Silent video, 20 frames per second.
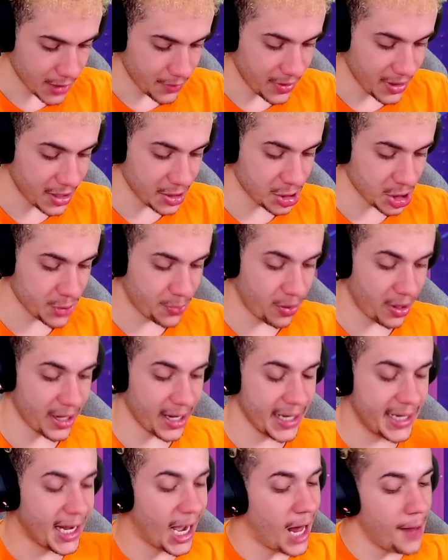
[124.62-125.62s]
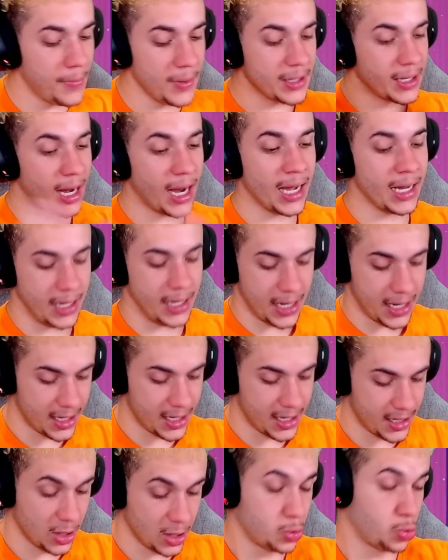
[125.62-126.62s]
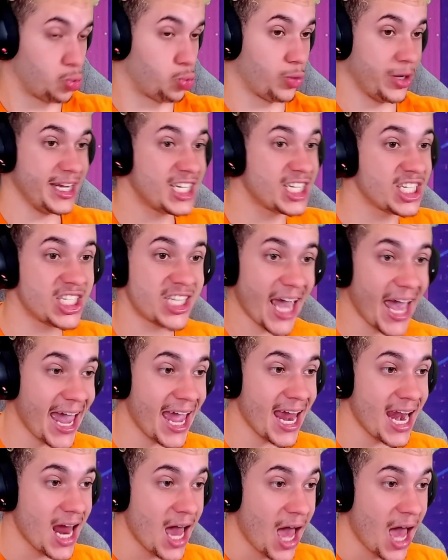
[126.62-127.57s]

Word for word: We can just play a Goblin Hut reset,